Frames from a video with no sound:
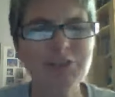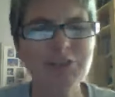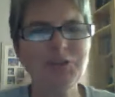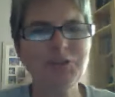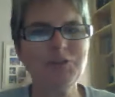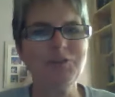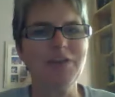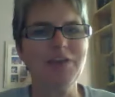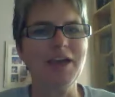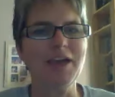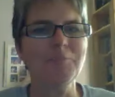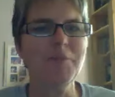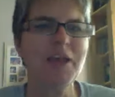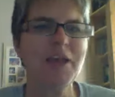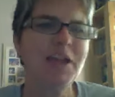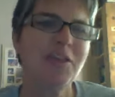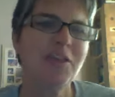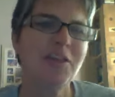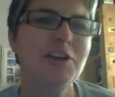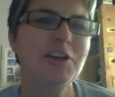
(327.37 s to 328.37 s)
to them.
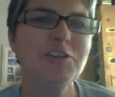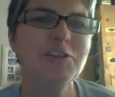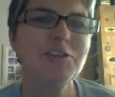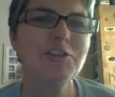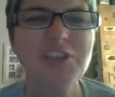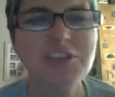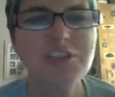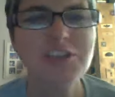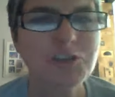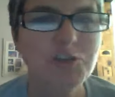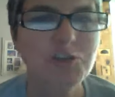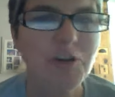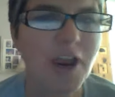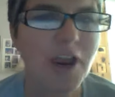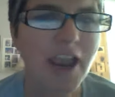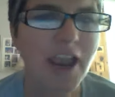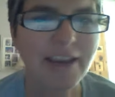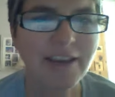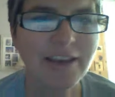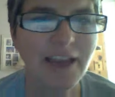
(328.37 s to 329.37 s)
They're just
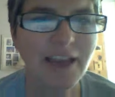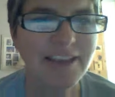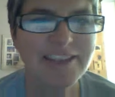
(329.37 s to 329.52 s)
trying